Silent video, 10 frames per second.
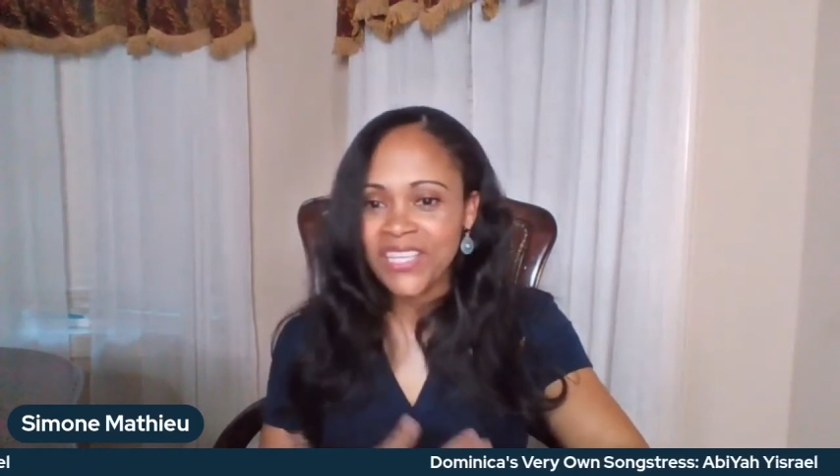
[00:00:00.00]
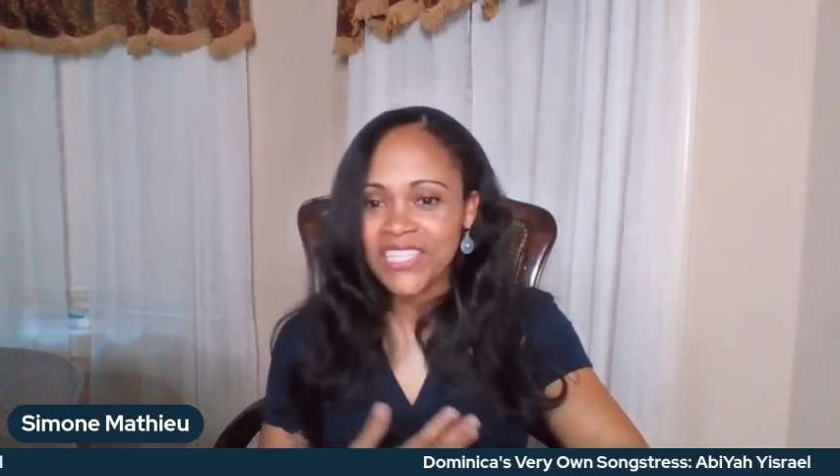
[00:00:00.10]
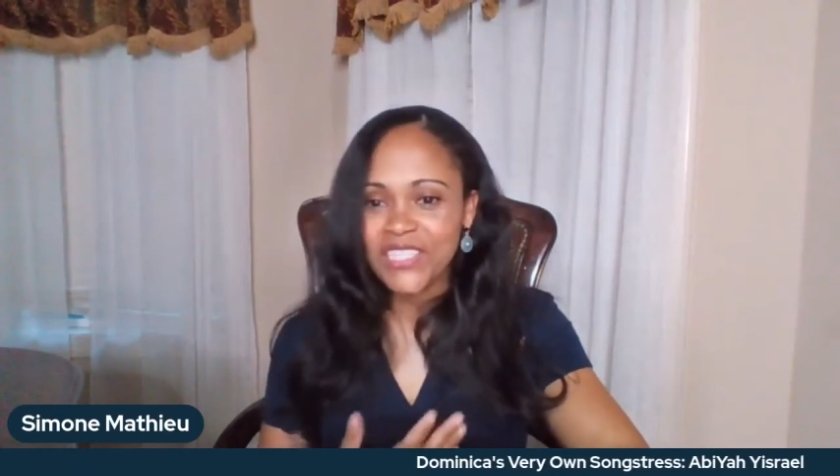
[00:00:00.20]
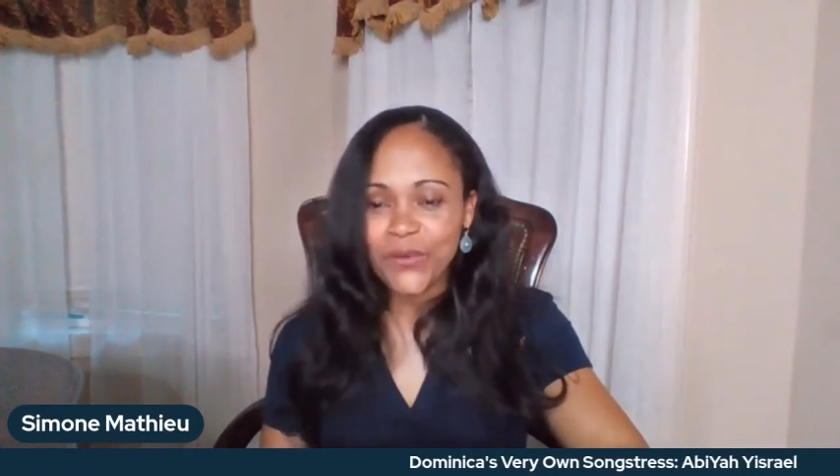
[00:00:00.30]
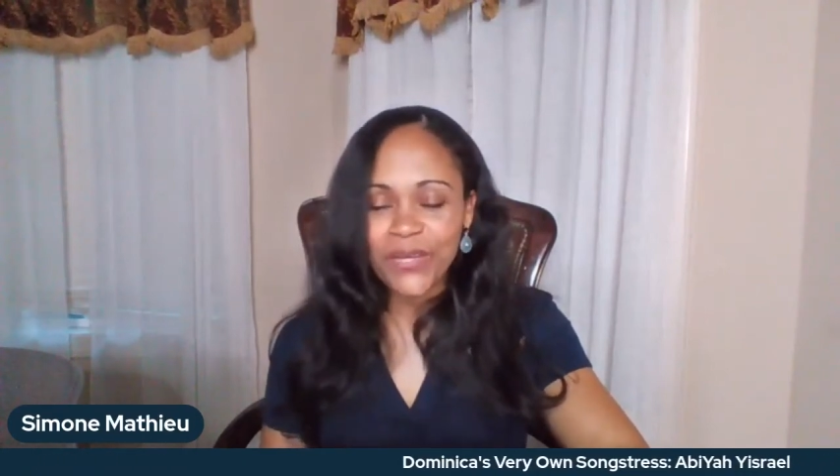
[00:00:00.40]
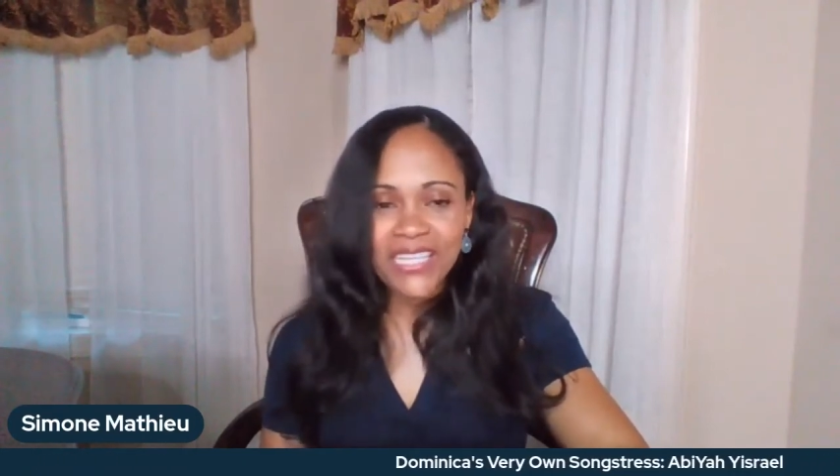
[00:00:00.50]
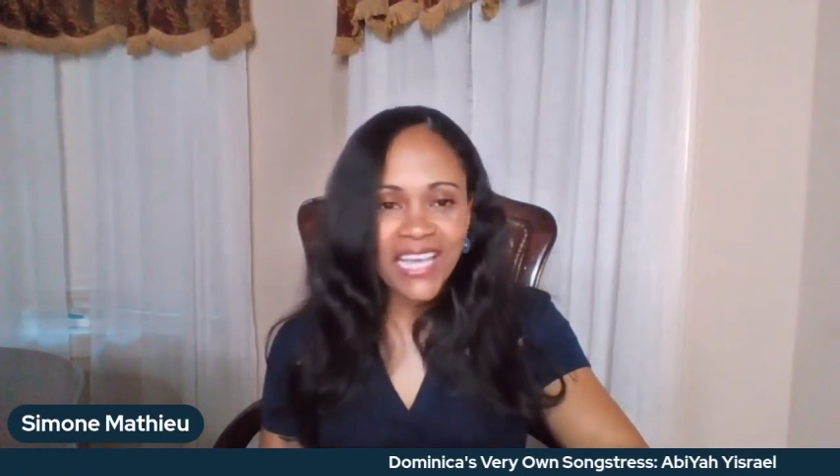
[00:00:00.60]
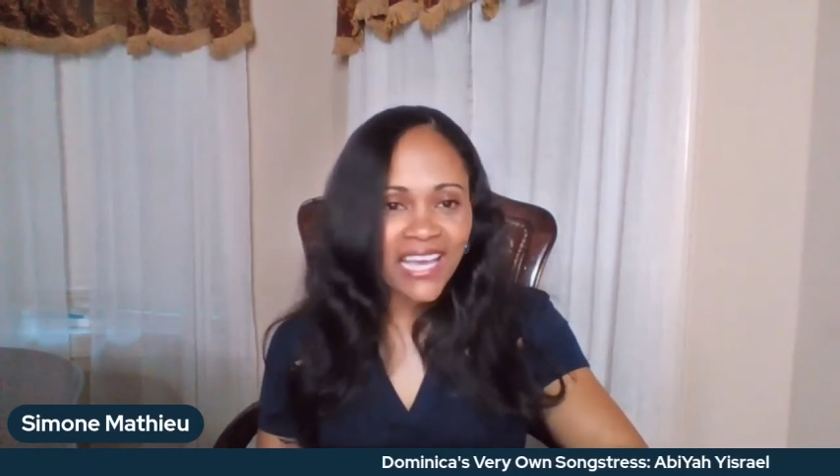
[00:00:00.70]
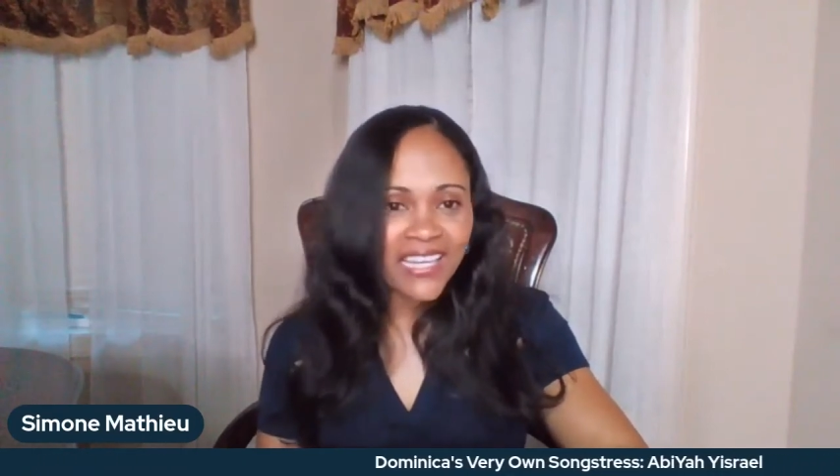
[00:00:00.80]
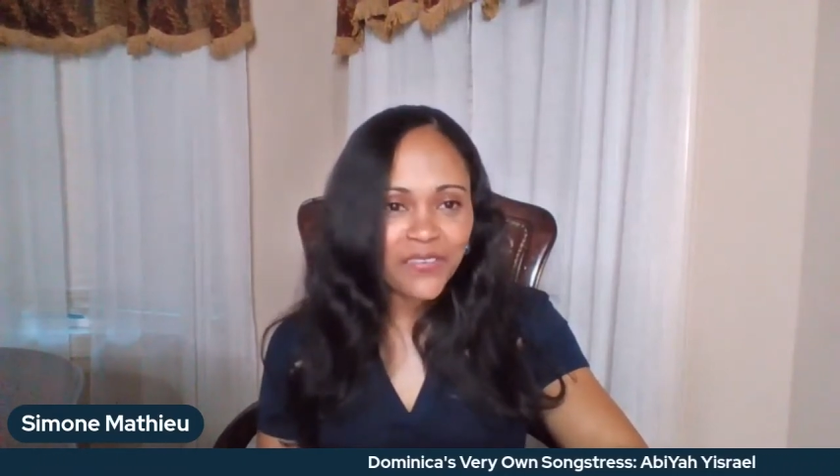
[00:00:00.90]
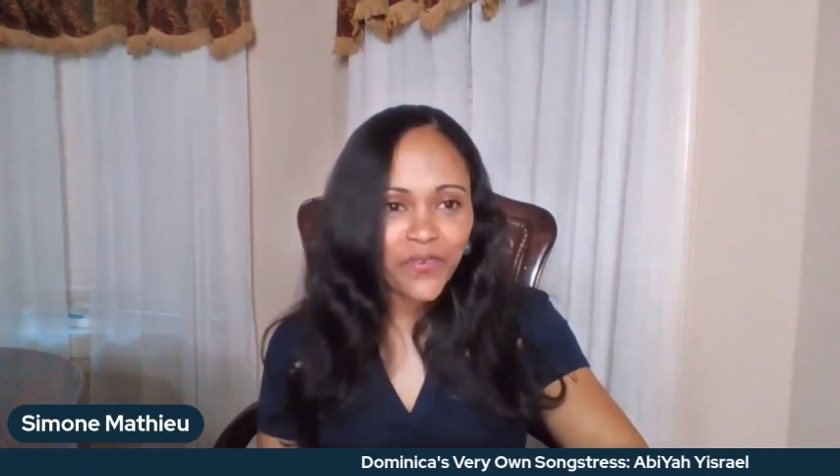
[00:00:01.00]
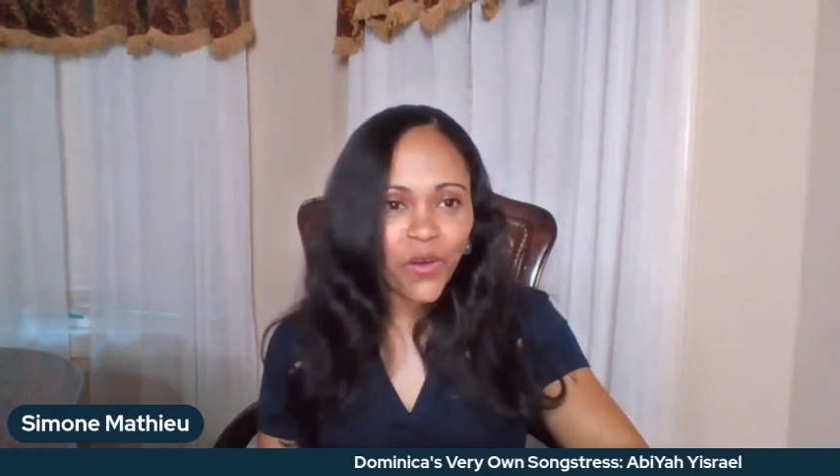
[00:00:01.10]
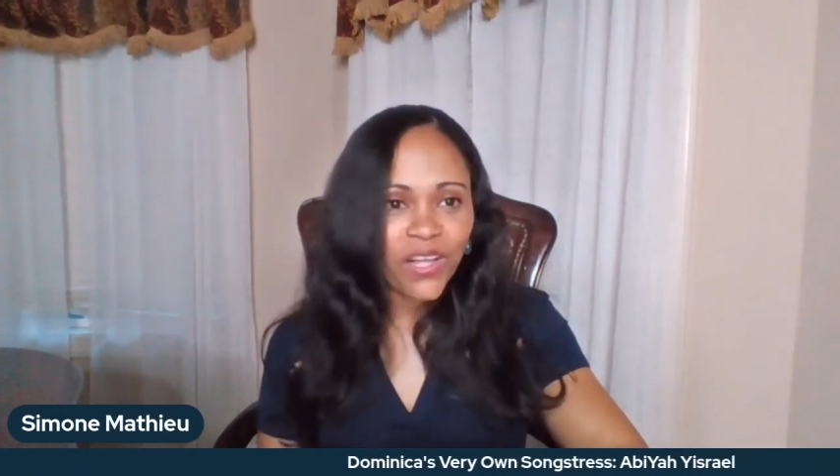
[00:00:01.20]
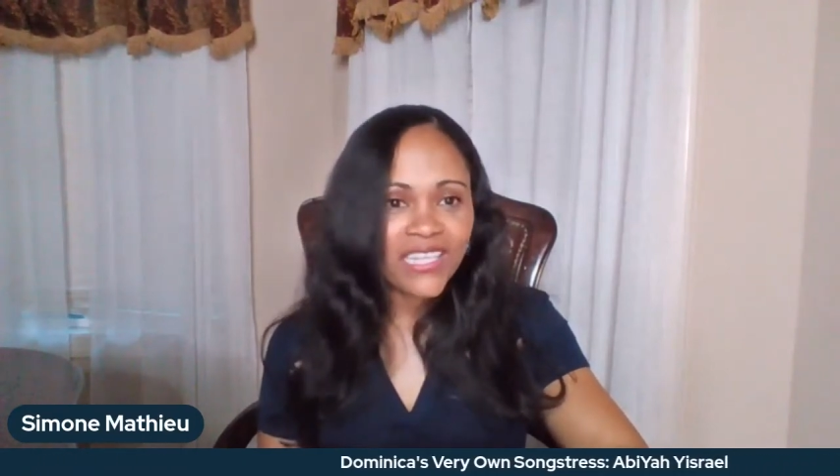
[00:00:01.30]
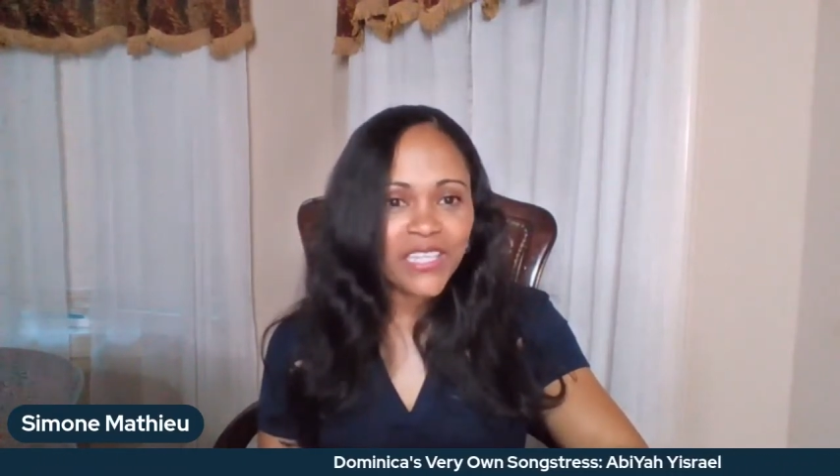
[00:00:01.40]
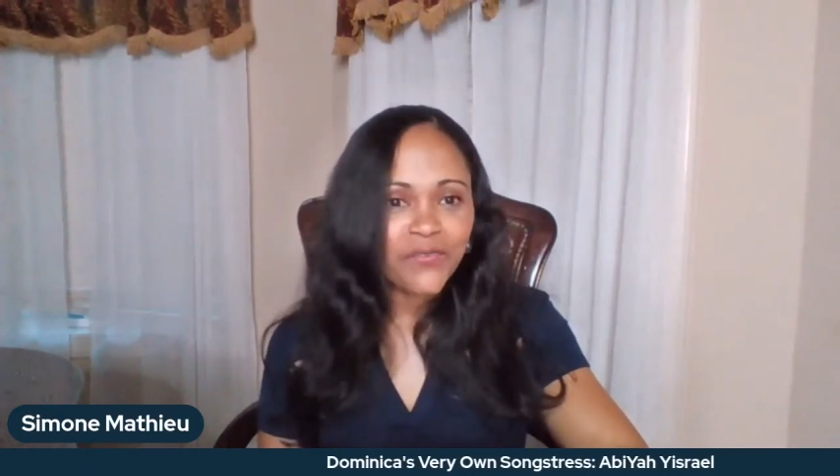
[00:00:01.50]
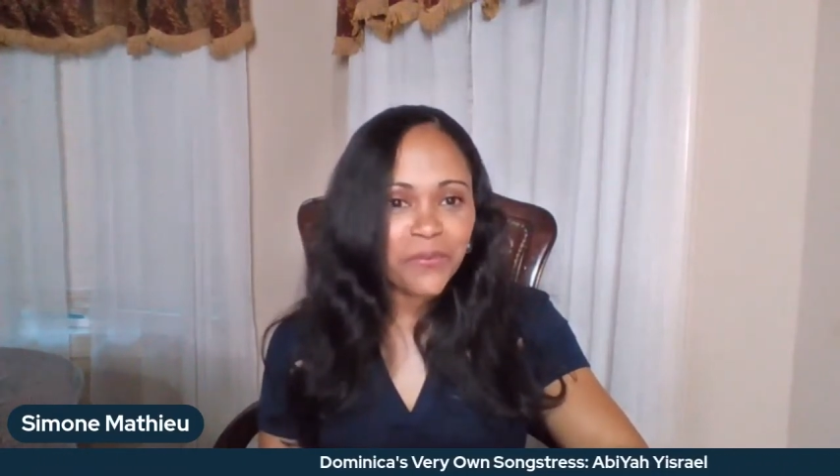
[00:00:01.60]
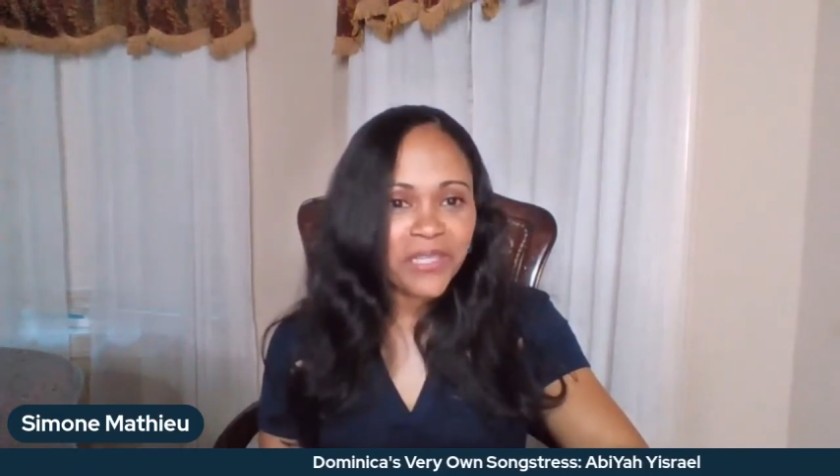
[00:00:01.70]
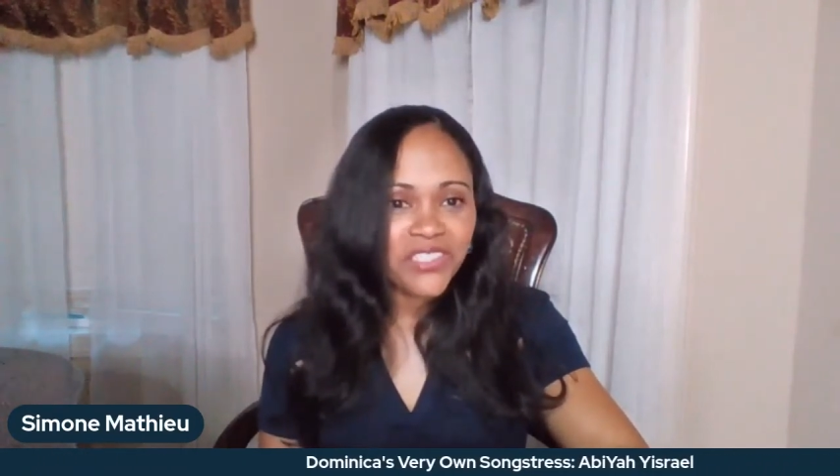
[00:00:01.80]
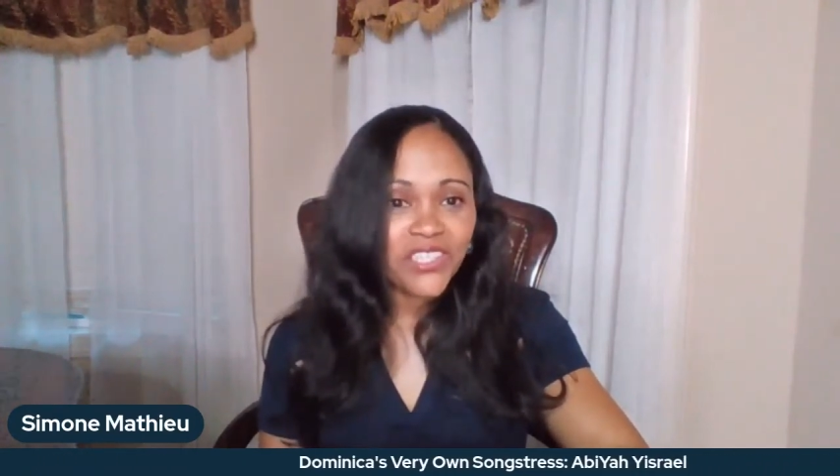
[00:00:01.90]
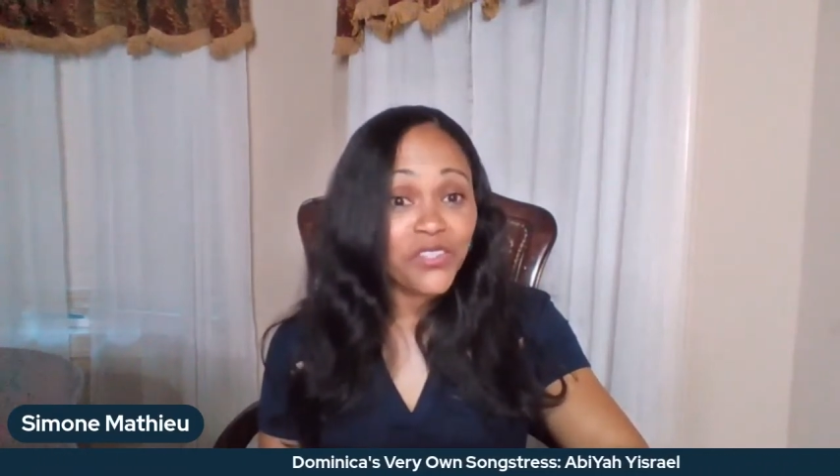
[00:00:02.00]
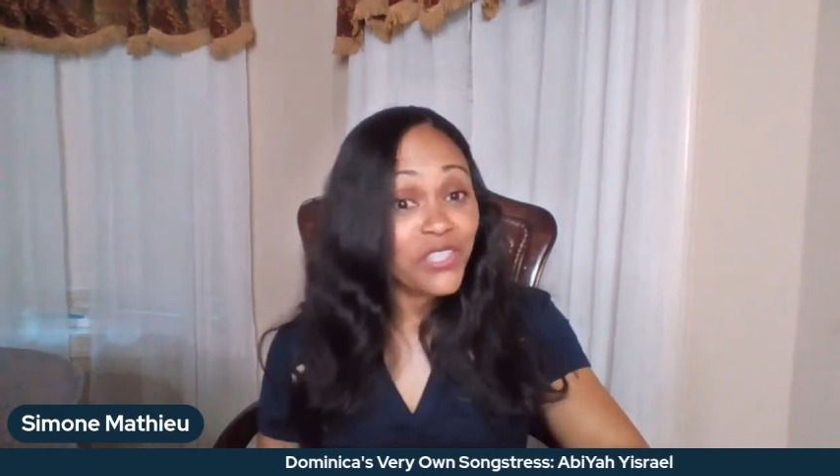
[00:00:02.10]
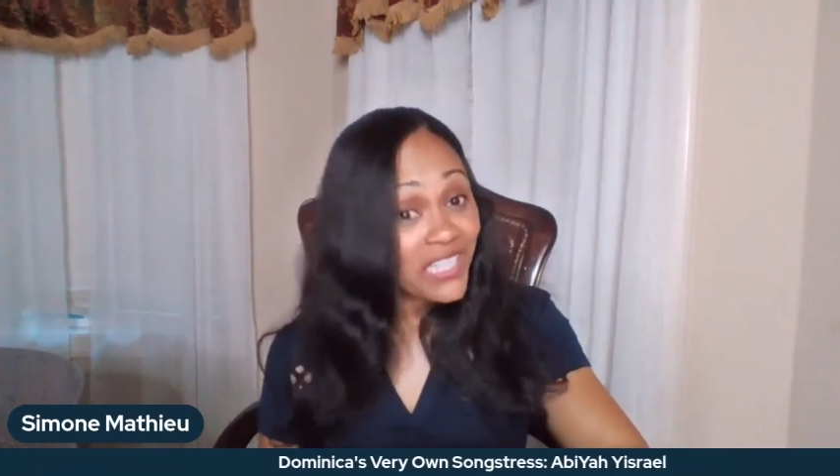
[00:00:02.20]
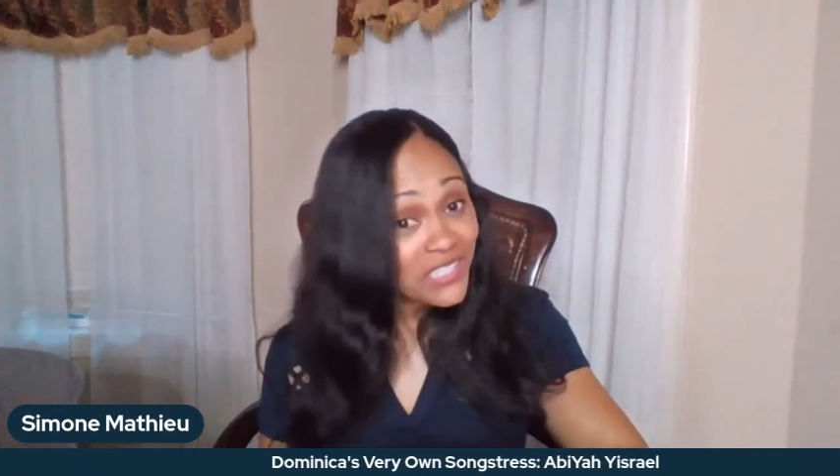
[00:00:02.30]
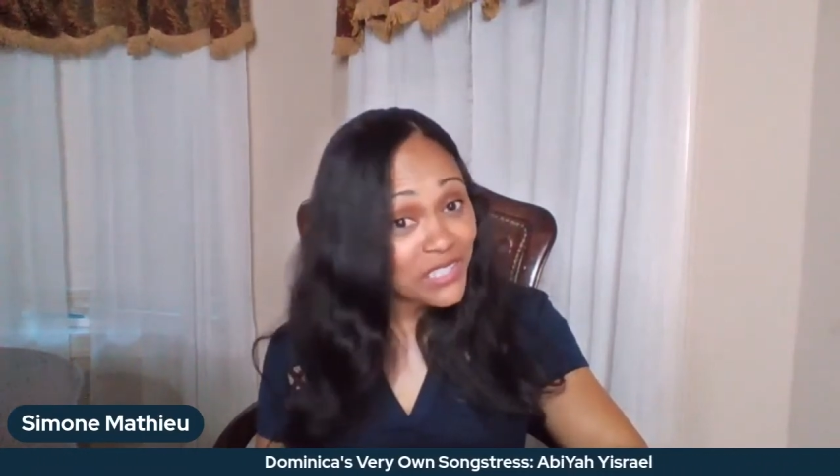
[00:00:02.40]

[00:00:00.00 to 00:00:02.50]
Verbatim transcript: So again, for all the information you need